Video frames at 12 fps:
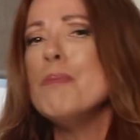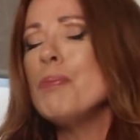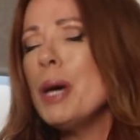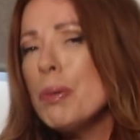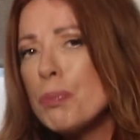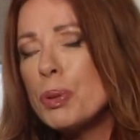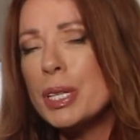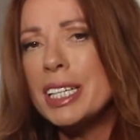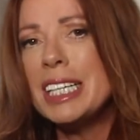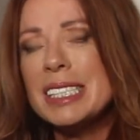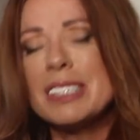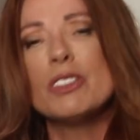but
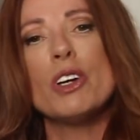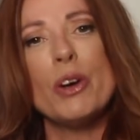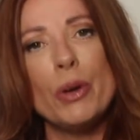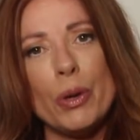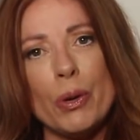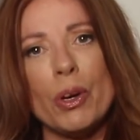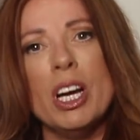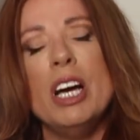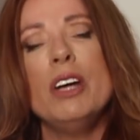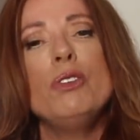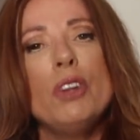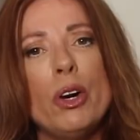please know,
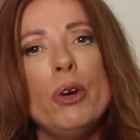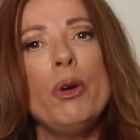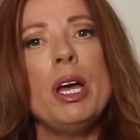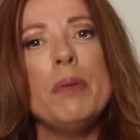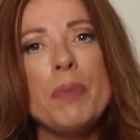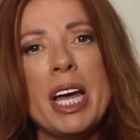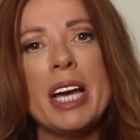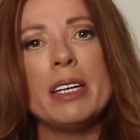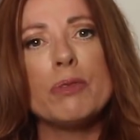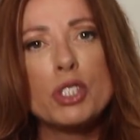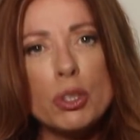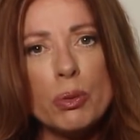no amount
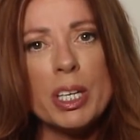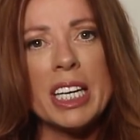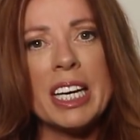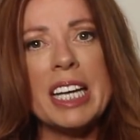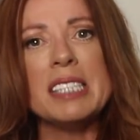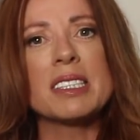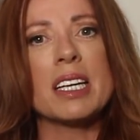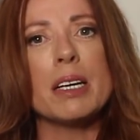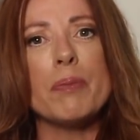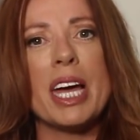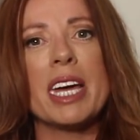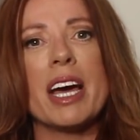of doing is going
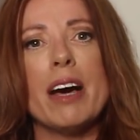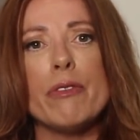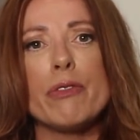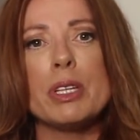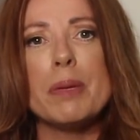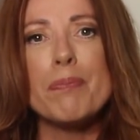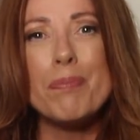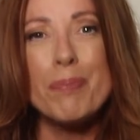to make up for the